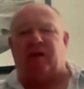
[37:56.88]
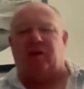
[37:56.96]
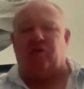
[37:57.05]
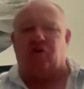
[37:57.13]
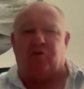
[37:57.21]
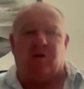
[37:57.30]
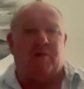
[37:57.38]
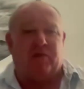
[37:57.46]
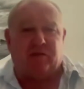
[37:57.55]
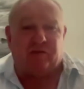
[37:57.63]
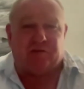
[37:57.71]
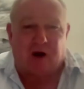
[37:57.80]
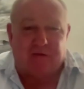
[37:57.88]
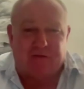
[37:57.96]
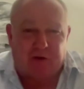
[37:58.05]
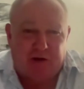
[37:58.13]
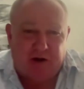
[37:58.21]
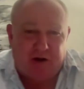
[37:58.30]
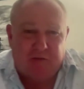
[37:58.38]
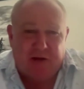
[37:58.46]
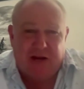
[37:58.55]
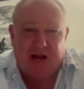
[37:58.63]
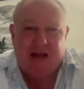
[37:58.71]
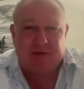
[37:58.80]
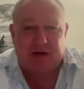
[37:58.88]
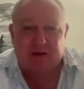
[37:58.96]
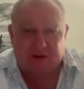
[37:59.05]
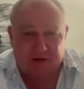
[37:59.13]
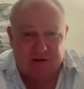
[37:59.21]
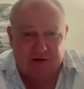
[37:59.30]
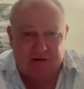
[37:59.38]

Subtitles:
their Google My Business profile. You need to be an admin.